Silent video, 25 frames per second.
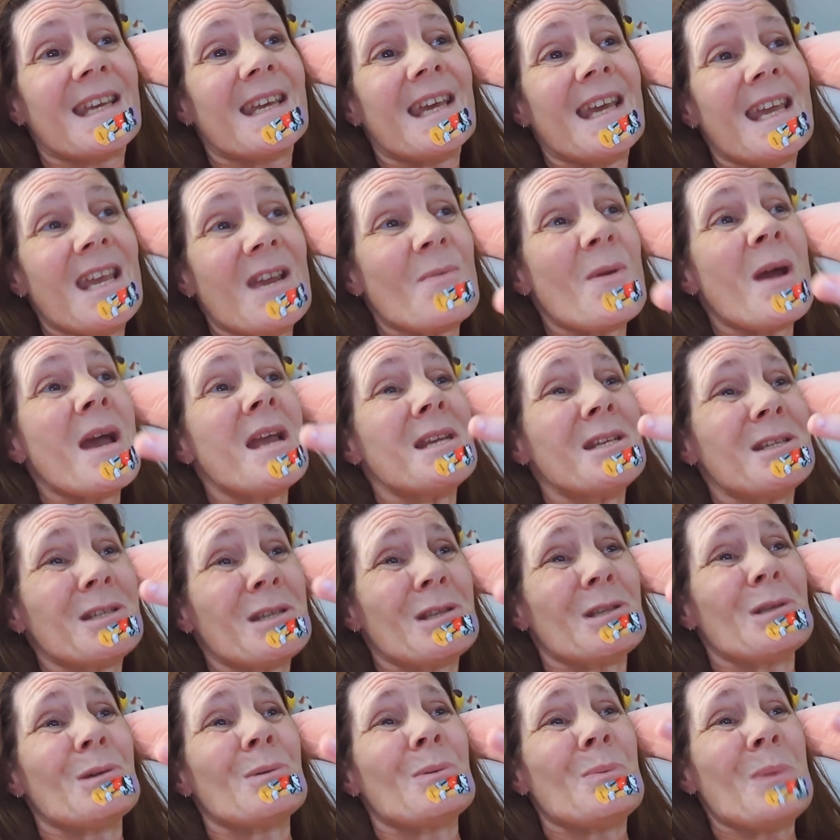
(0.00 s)
he went
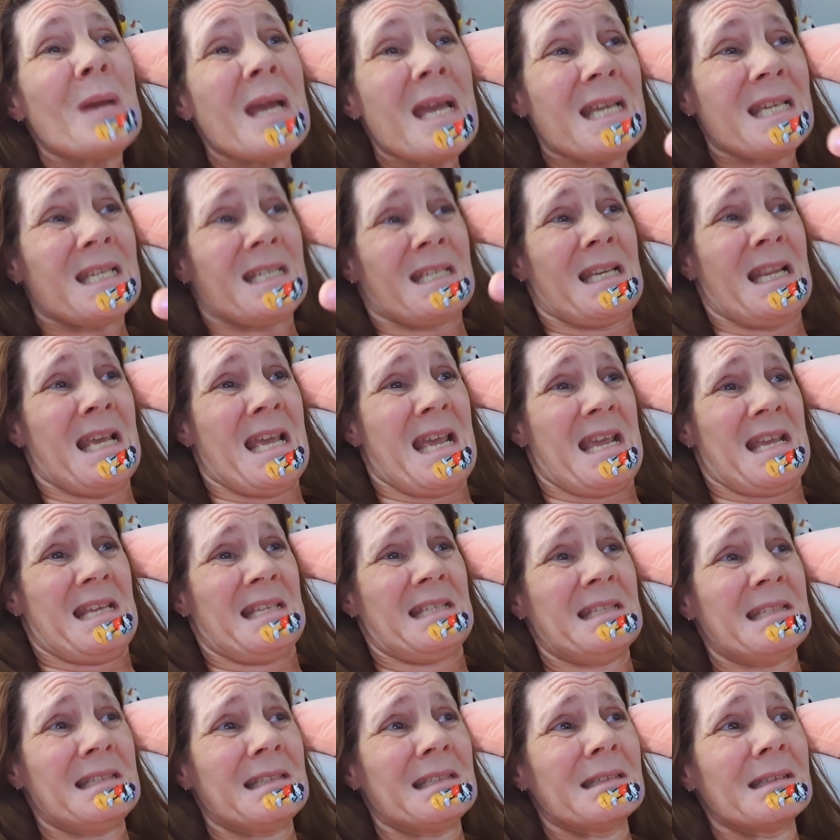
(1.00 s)
to the wish
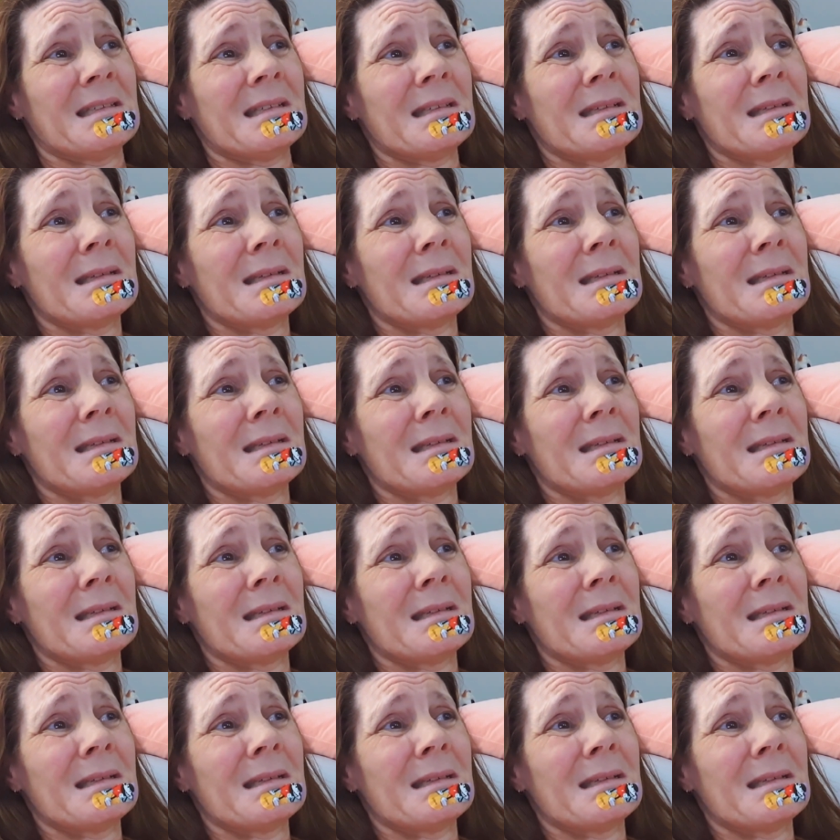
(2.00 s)
list.